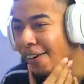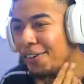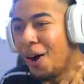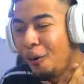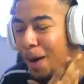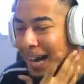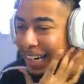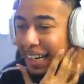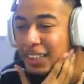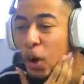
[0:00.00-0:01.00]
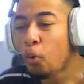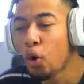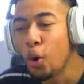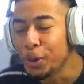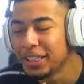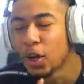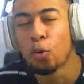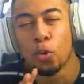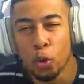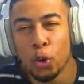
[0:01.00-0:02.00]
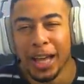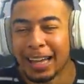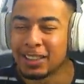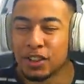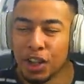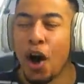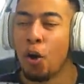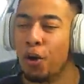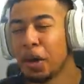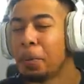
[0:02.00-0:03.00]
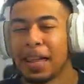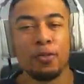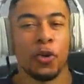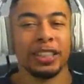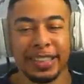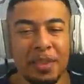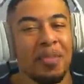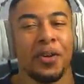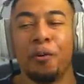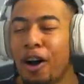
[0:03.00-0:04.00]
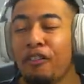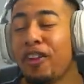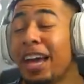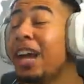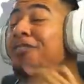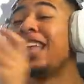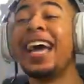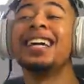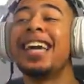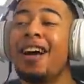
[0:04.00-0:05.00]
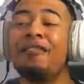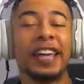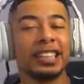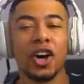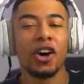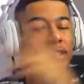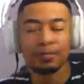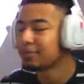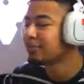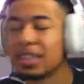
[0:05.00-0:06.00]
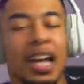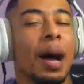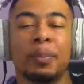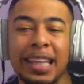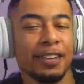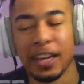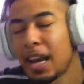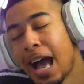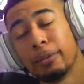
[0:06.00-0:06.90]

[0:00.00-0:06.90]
I don't know about that. There's a rule. There's a rule that is known. You play Rust in Modern Warfare. If they get a VTOL, I'm leaving.